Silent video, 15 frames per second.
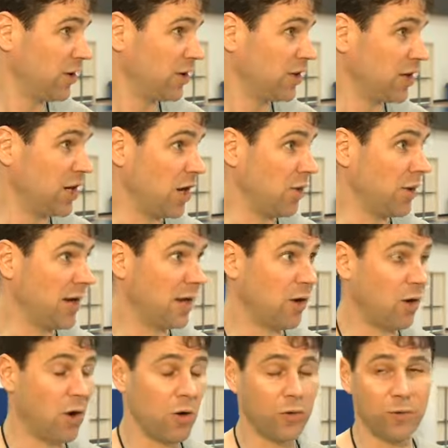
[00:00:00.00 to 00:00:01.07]
and
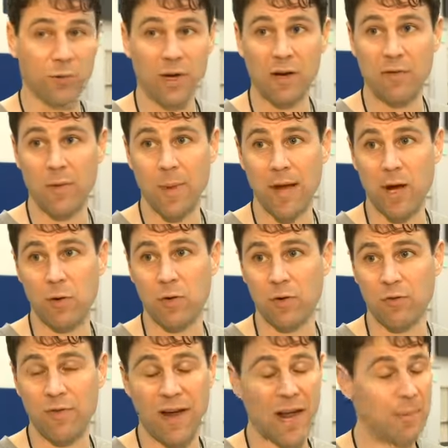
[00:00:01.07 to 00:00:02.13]
all three of them, I know their
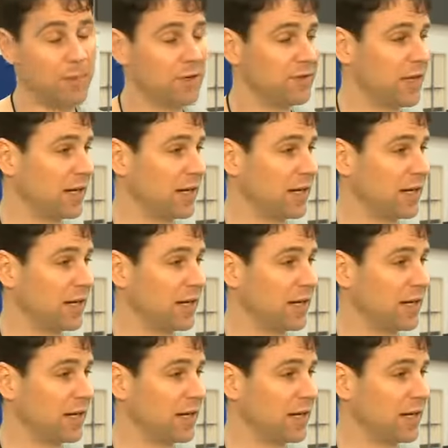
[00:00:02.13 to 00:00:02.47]
families.